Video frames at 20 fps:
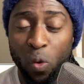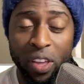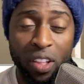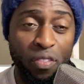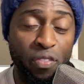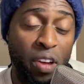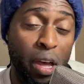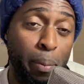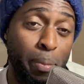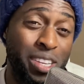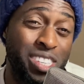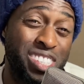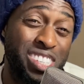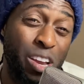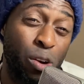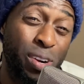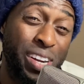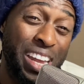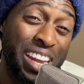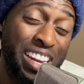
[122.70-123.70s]
you'll find me
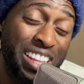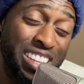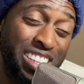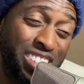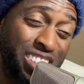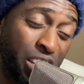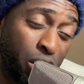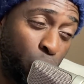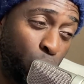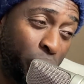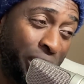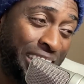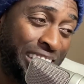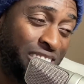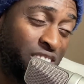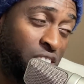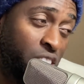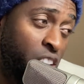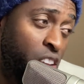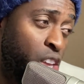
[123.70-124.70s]
serenading the
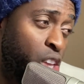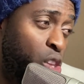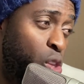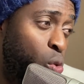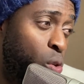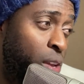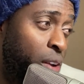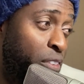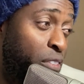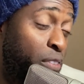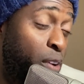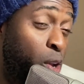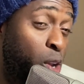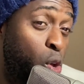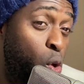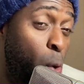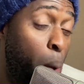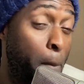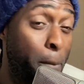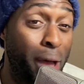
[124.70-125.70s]
senoritas. You can
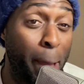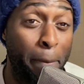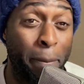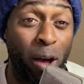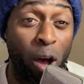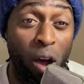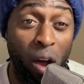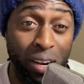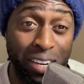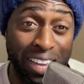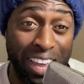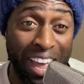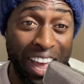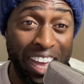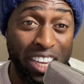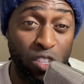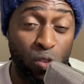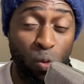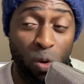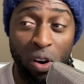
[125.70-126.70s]
follow my
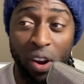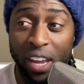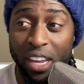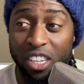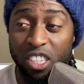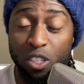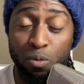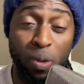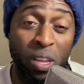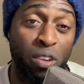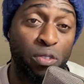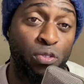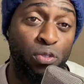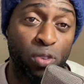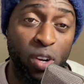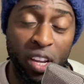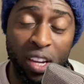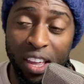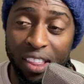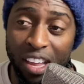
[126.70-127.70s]
podcast, where I can speak
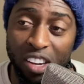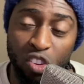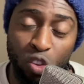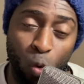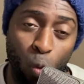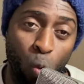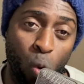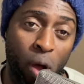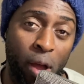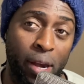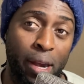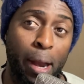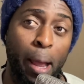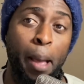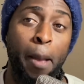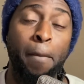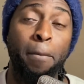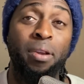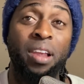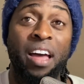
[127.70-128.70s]
freely. That's the one
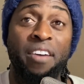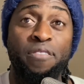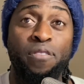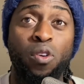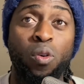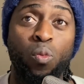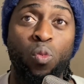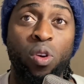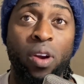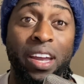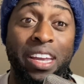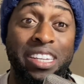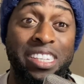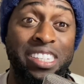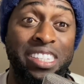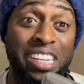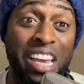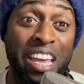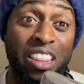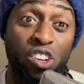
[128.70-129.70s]
platform where I can
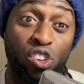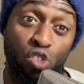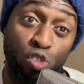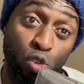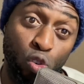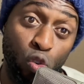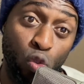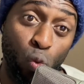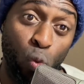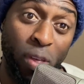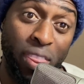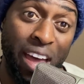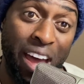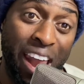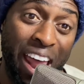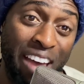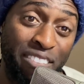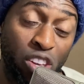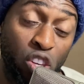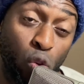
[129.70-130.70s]
say the truth without
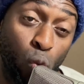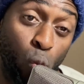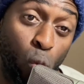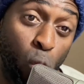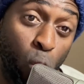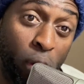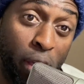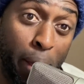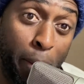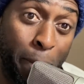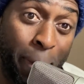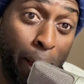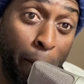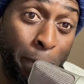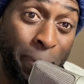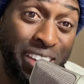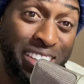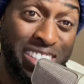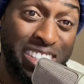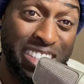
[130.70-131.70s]
having to worry about
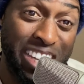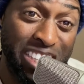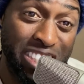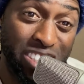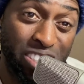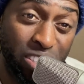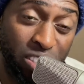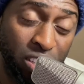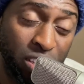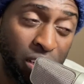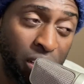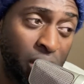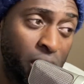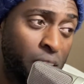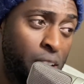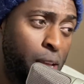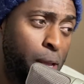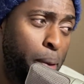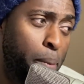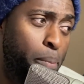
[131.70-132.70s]
being censored.
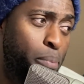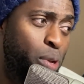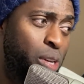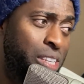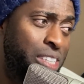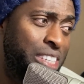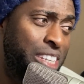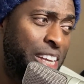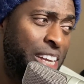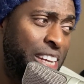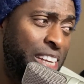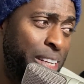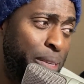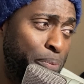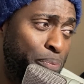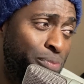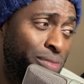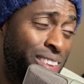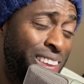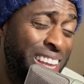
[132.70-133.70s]
But
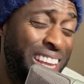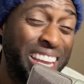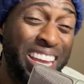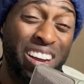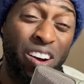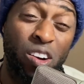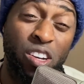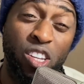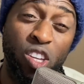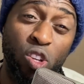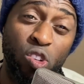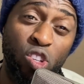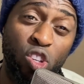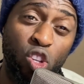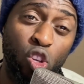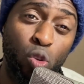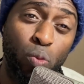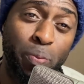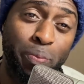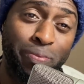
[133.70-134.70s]
yeah, on
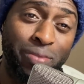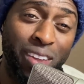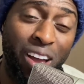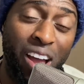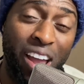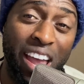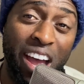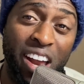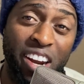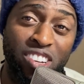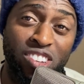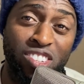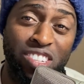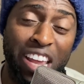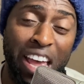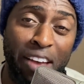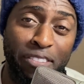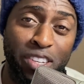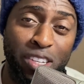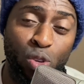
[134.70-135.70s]
YouTube, I kind of just
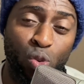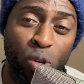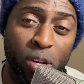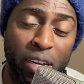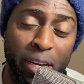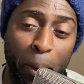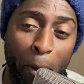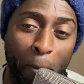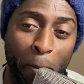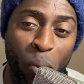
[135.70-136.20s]
have to,